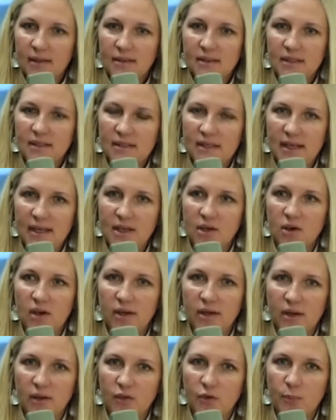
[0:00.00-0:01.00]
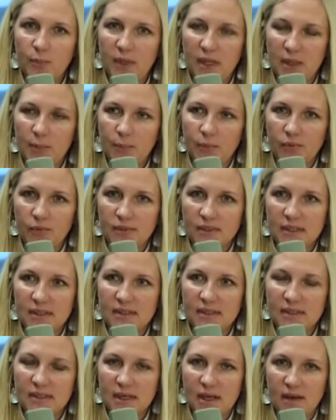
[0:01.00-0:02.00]
to take on other people's
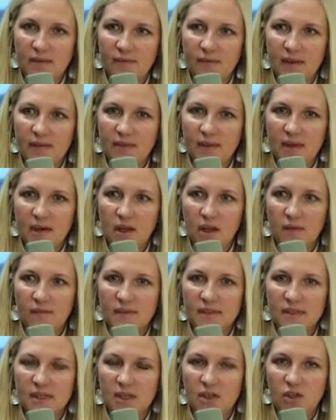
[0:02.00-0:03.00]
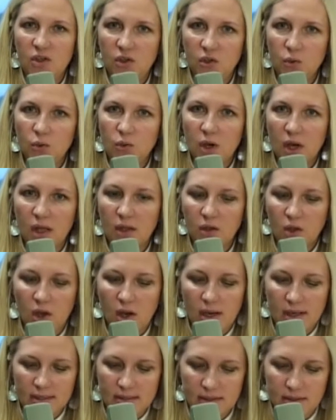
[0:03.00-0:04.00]
stuff, and then all of a sudden you got
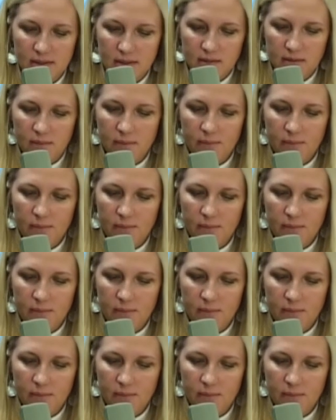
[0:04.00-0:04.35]
lost.